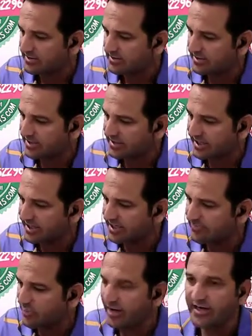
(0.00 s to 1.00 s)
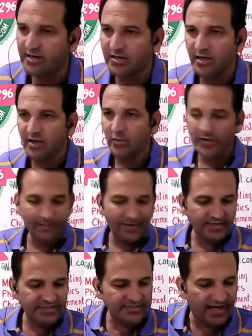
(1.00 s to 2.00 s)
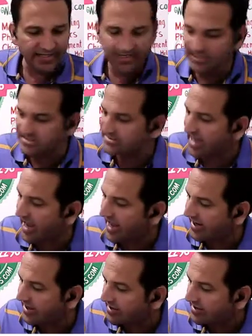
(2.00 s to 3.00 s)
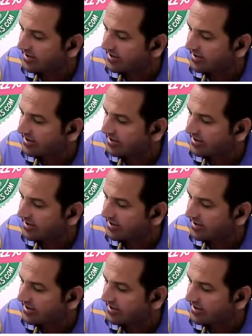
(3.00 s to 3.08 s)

The third point, we must understand